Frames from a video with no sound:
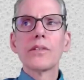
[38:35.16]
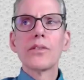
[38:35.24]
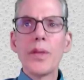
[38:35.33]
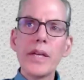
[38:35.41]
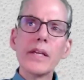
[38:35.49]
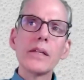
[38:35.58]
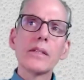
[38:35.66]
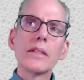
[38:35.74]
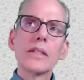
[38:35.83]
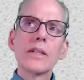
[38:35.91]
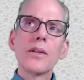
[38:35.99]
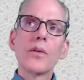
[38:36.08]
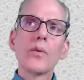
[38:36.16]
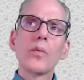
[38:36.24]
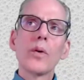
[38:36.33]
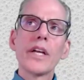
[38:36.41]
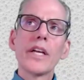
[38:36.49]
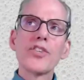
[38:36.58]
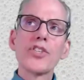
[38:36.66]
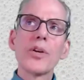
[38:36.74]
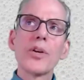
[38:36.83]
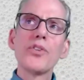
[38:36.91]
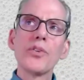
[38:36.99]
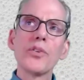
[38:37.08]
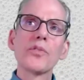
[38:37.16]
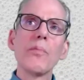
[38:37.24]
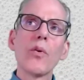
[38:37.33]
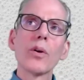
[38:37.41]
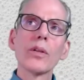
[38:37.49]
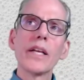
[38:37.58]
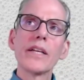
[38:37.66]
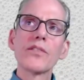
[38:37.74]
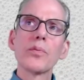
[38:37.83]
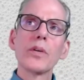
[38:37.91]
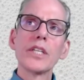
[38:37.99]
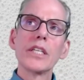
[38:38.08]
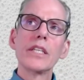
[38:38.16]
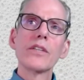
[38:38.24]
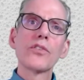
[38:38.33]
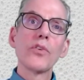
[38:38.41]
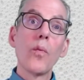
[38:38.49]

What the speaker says: so I think what I showed you is more or less what it is.